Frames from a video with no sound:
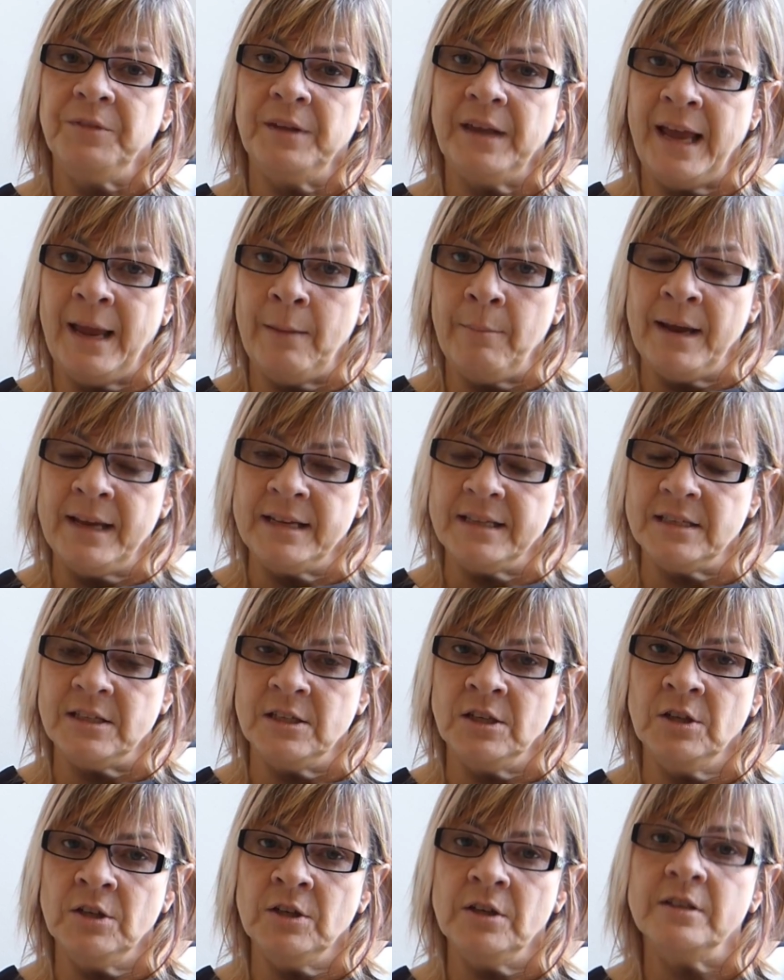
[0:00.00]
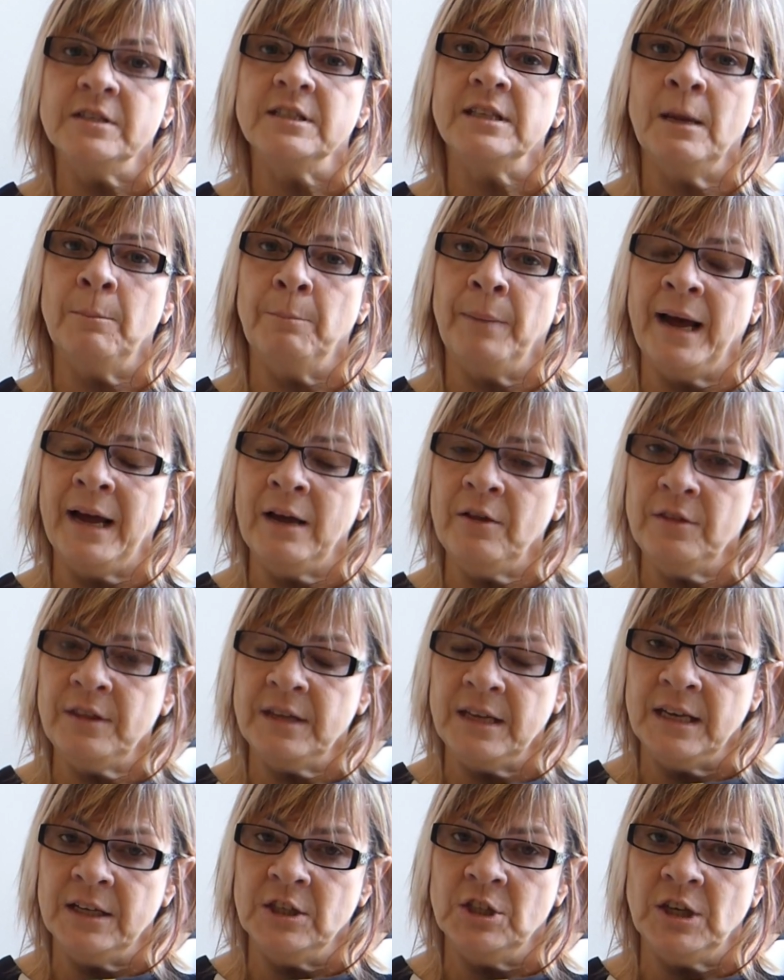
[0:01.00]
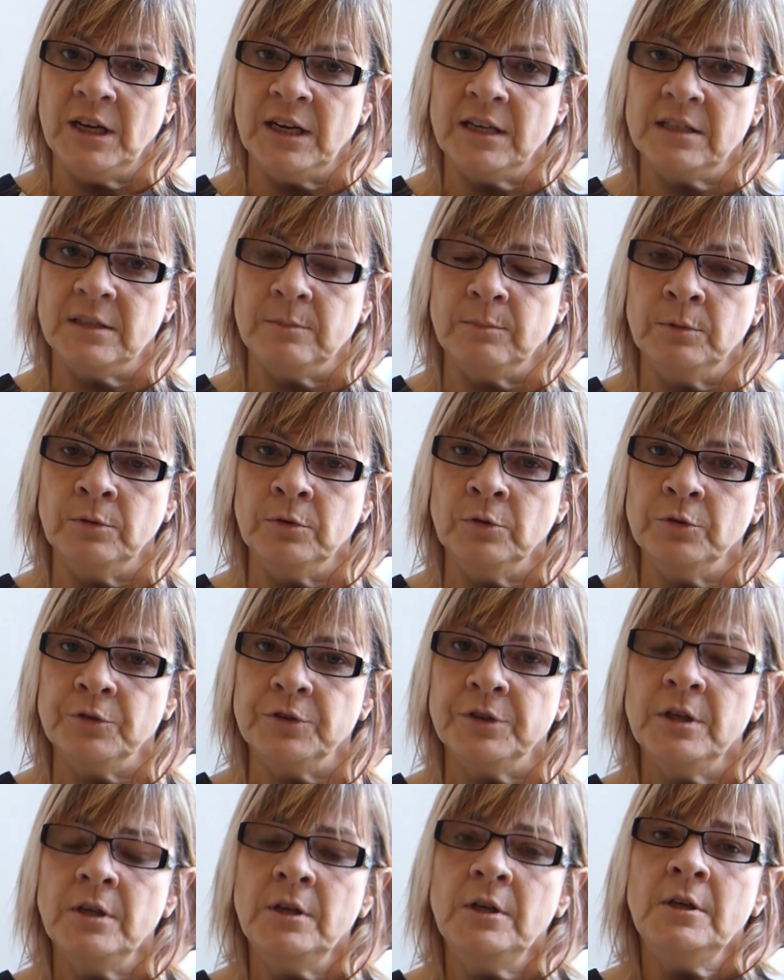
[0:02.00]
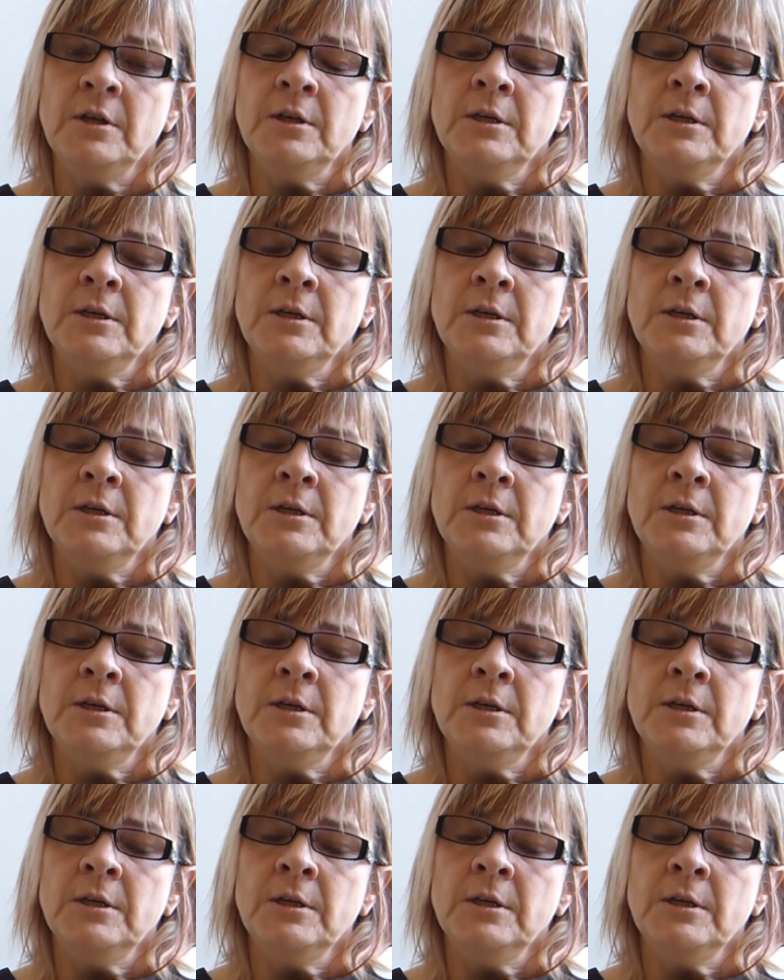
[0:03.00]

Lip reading: MS nurse about the injectables.